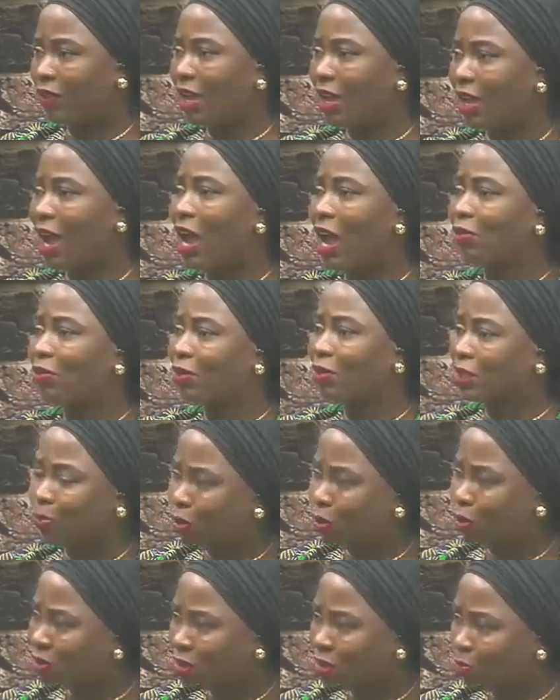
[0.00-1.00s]
are
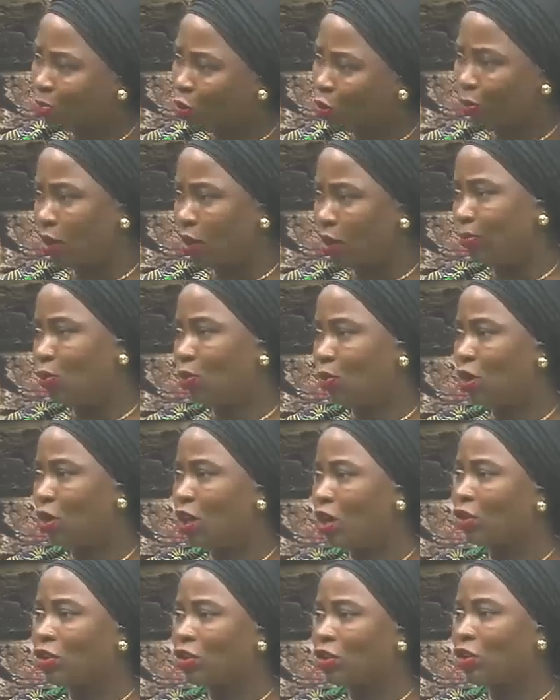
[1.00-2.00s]
responsible people,
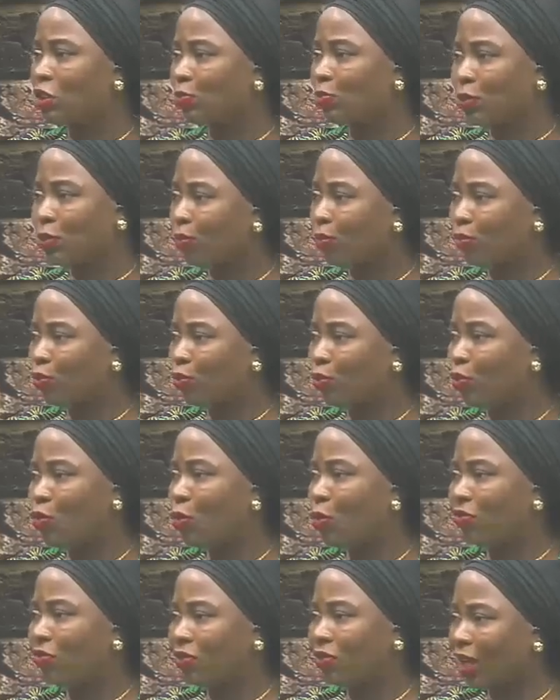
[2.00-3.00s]
not just people who
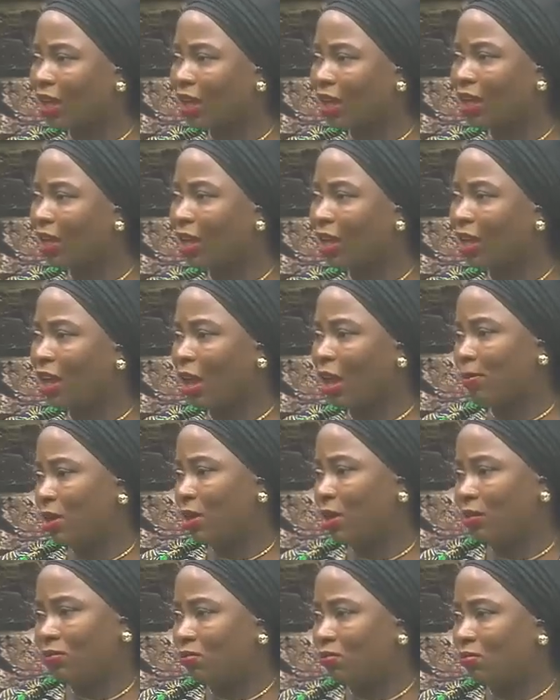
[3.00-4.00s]
are there? I
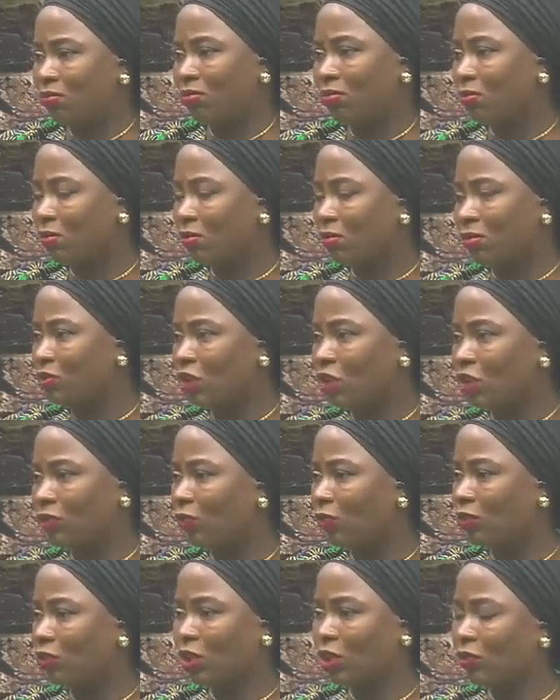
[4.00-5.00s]
mean, just
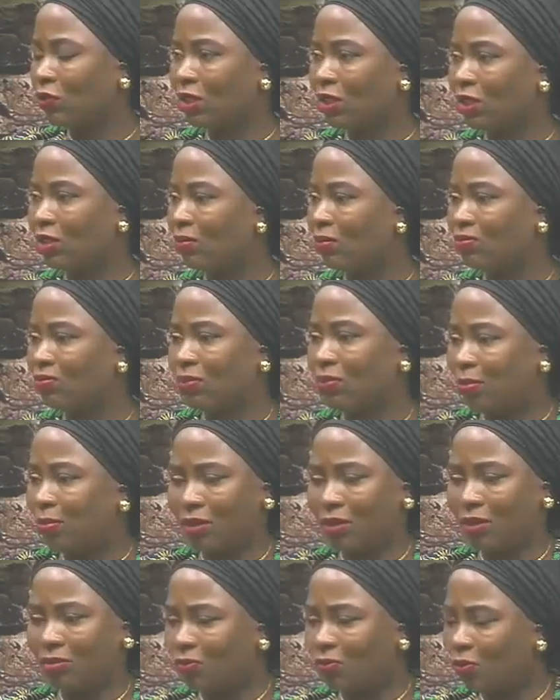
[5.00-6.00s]
for the,
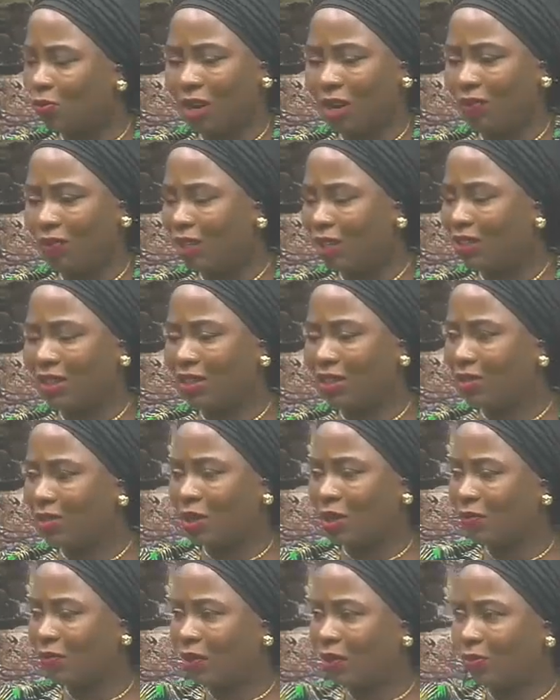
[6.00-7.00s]
whatever it is,
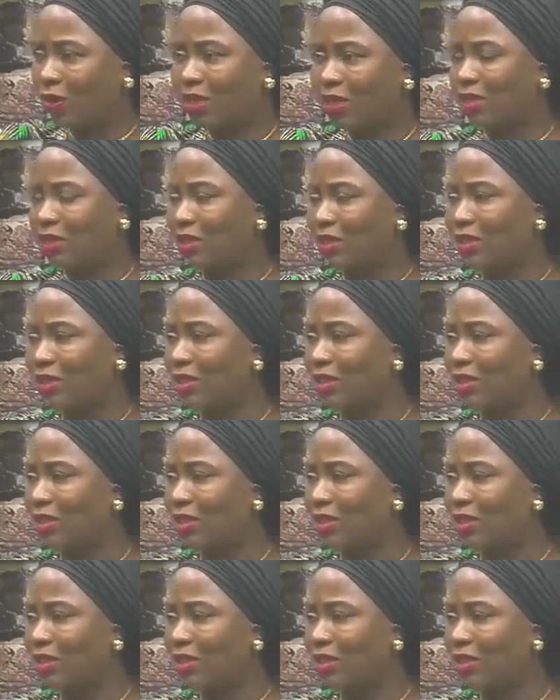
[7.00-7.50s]
whatever reasons.